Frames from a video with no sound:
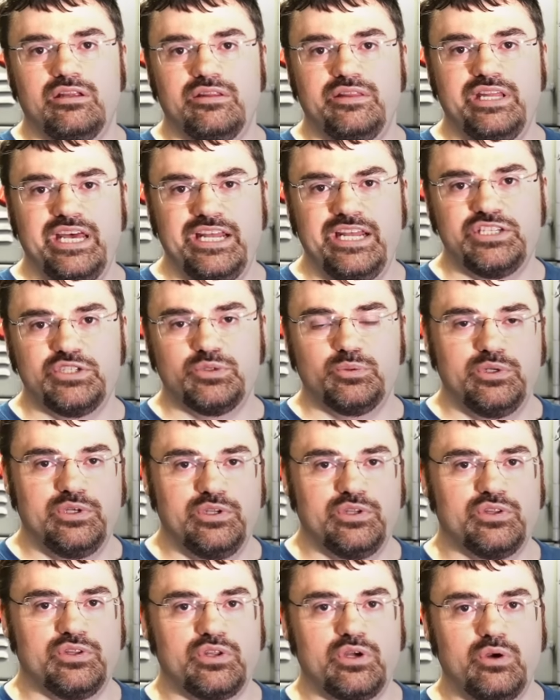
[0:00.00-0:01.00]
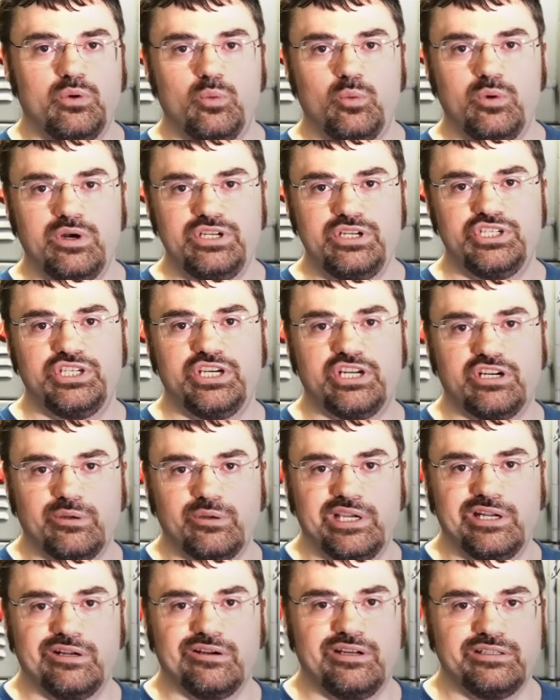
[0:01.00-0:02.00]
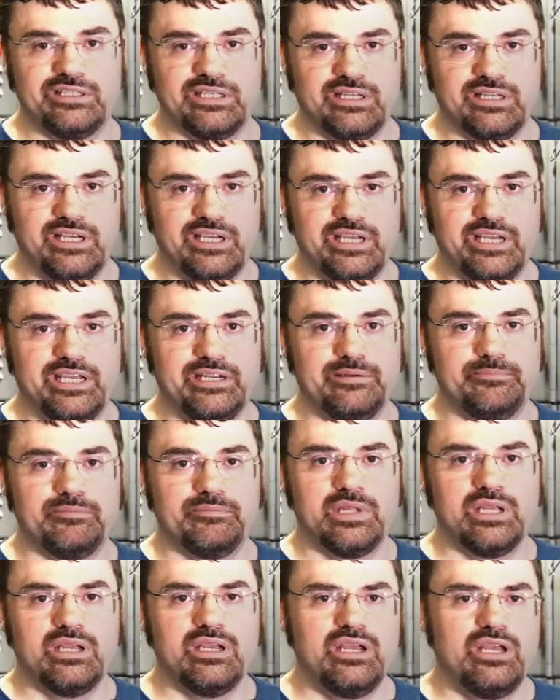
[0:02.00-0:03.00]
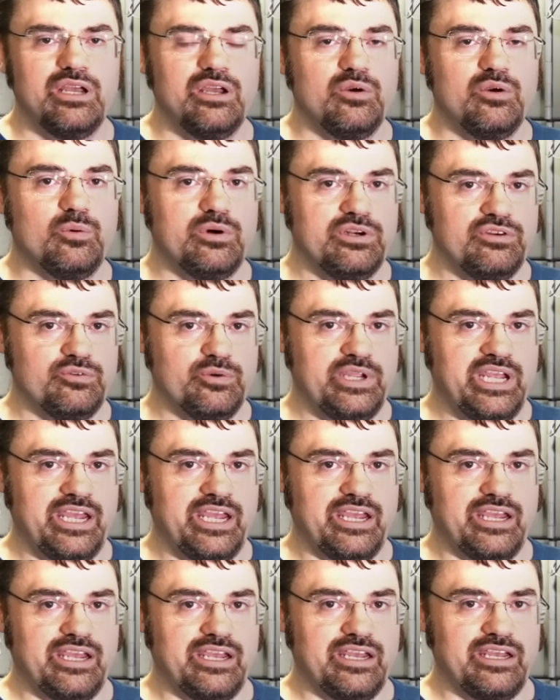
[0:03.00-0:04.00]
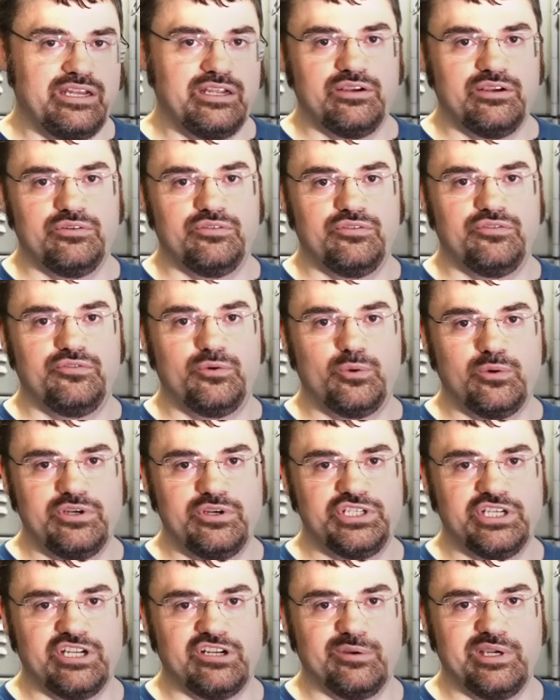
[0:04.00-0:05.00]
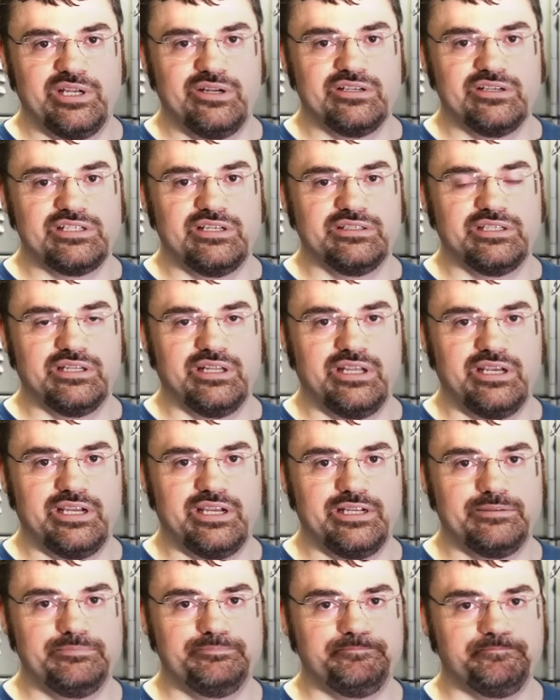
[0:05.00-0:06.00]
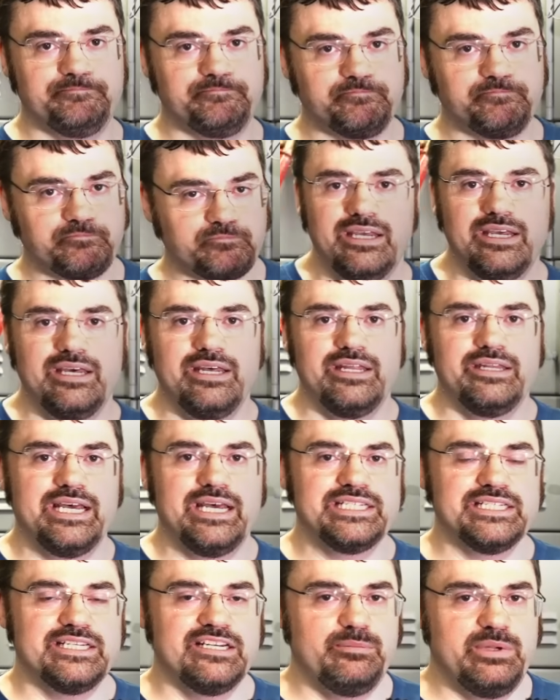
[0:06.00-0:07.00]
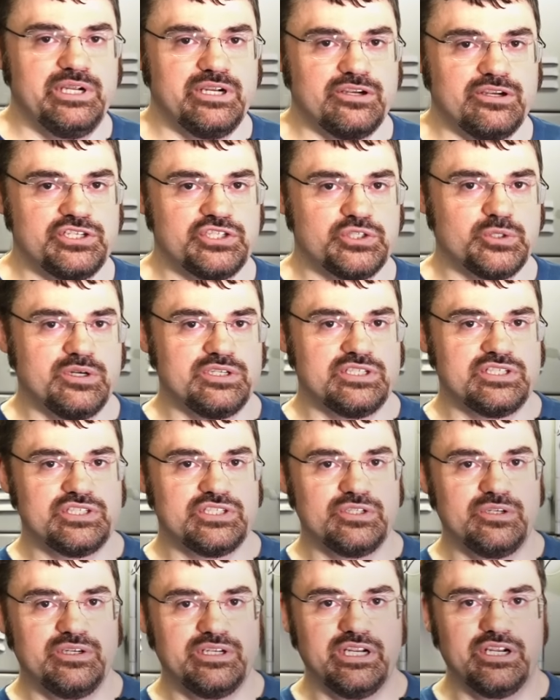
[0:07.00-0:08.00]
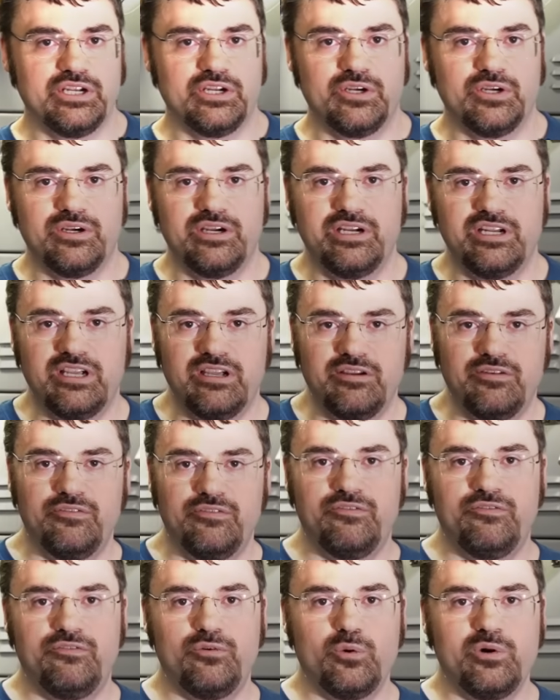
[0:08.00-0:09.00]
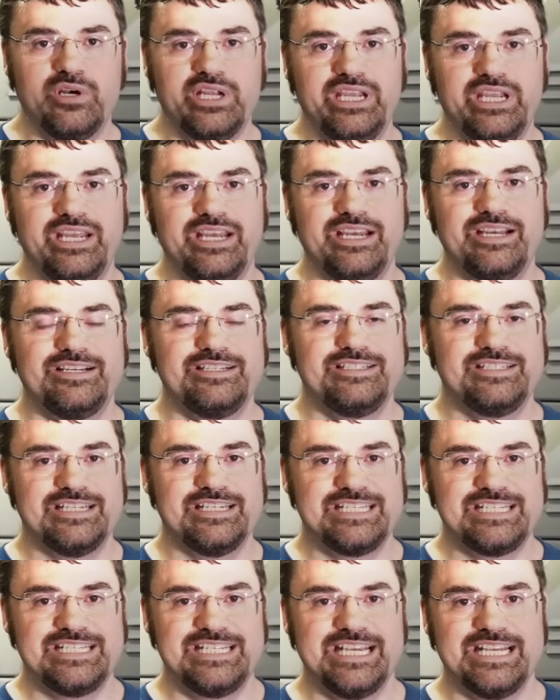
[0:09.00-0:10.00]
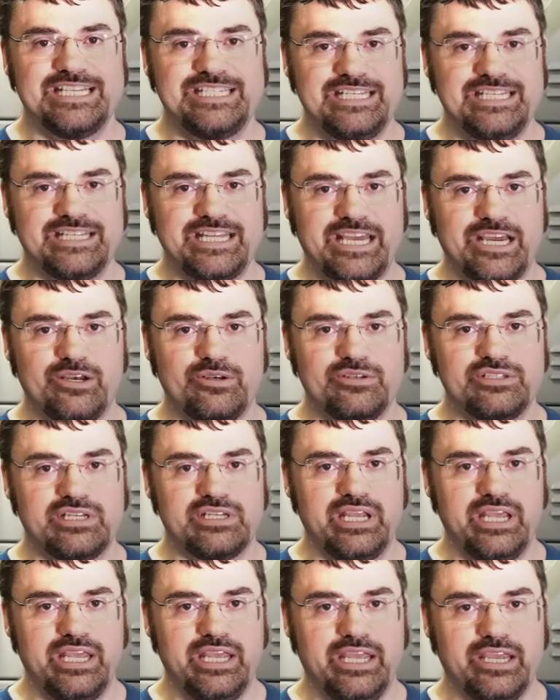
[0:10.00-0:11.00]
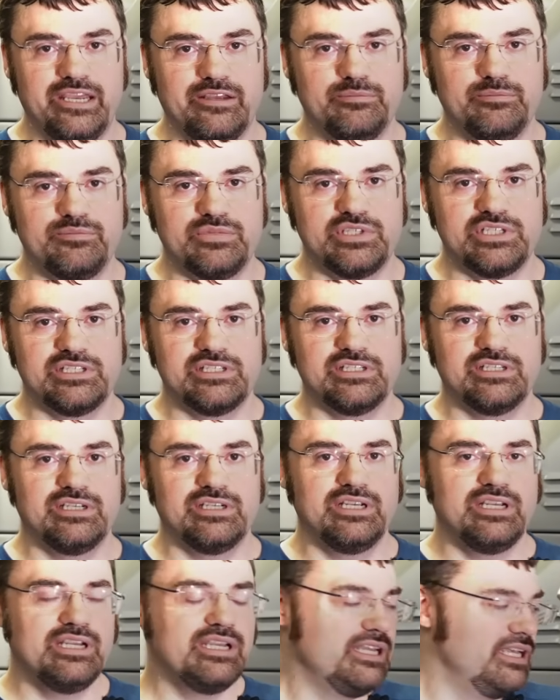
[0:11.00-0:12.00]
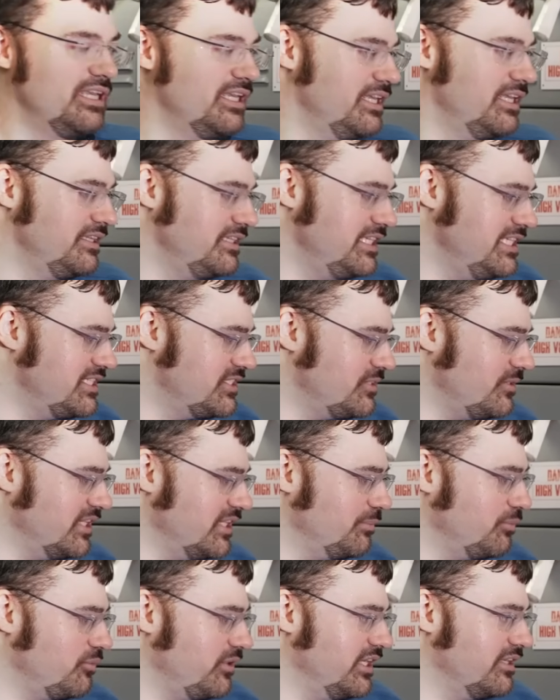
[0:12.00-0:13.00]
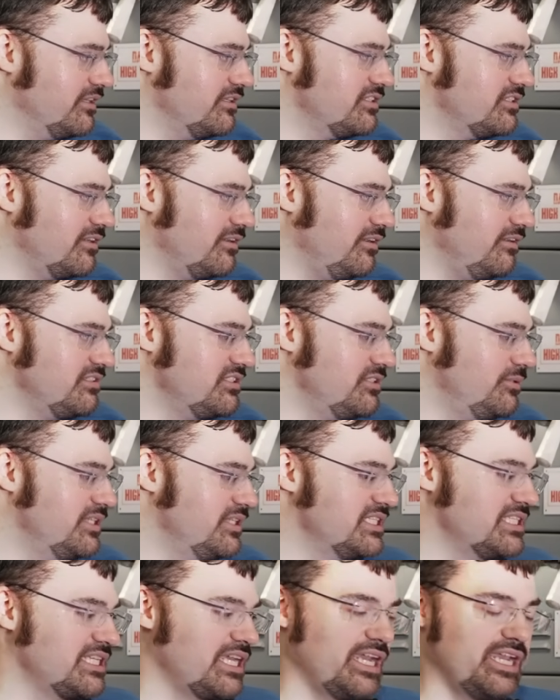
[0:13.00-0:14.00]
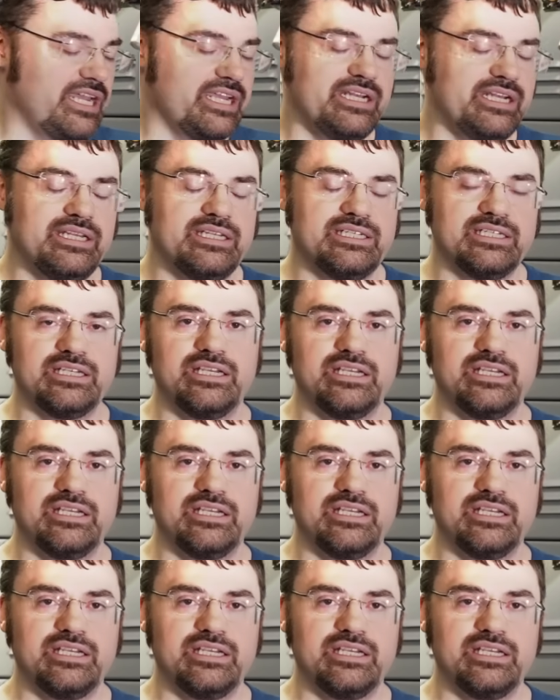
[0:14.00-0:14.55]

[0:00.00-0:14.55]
That's with one generator on the line. What if we had four generators on the line? That's going to make our short circuit current 40 to 60,000 amps. These circuit breakers are also designed